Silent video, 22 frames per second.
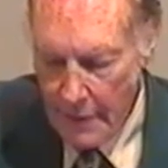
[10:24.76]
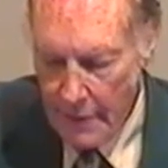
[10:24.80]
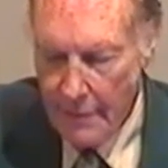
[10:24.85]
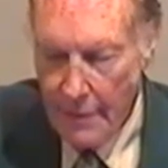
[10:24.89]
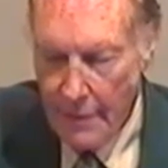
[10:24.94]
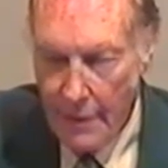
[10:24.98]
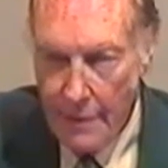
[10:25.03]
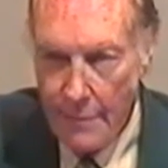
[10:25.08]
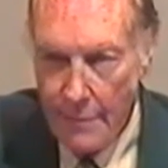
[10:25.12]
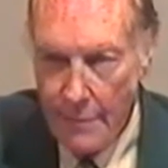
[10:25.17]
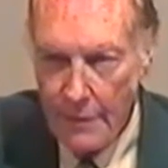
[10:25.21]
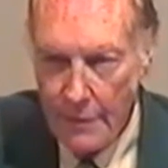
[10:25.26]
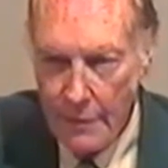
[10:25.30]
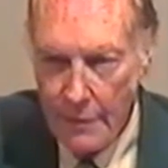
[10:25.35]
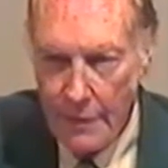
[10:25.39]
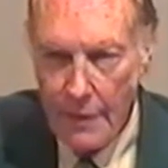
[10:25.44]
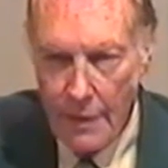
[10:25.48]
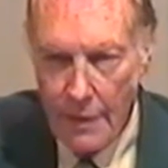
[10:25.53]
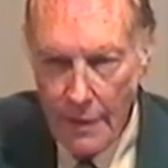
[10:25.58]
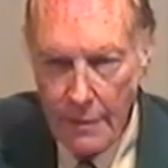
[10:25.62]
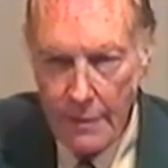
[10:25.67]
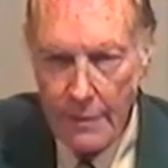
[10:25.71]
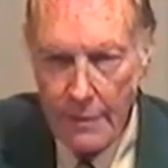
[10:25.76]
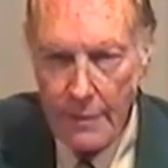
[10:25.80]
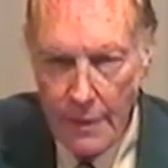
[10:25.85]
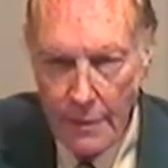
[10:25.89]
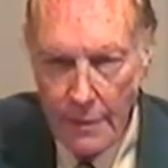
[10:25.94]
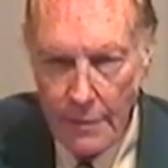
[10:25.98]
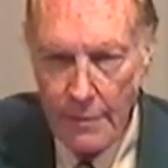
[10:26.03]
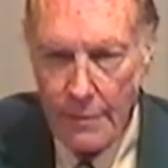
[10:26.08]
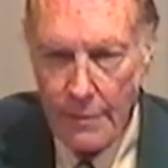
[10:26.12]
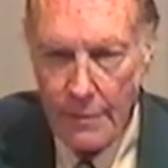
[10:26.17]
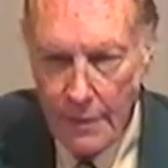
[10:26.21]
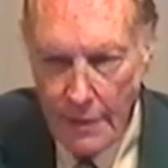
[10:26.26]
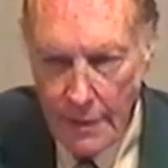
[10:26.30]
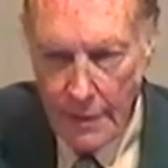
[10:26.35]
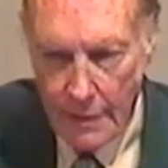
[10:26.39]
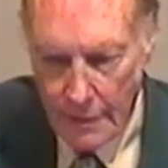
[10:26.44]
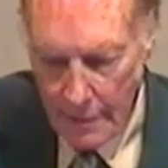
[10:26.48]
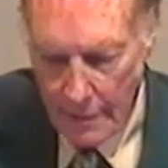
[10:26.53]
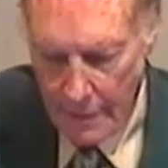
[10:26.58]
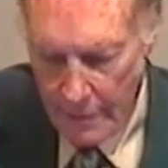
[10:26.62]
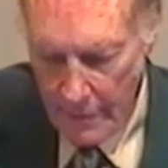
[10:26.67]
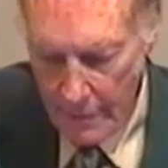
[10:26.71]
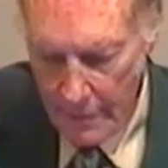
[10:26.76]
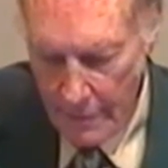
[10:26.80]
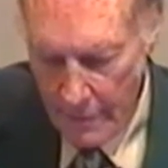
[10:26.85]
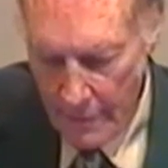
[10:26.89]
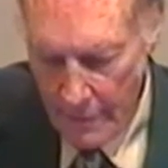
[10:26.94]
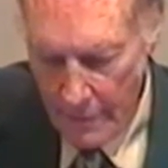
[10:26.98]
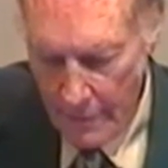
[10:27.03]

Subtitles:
times in the last 1,000 years.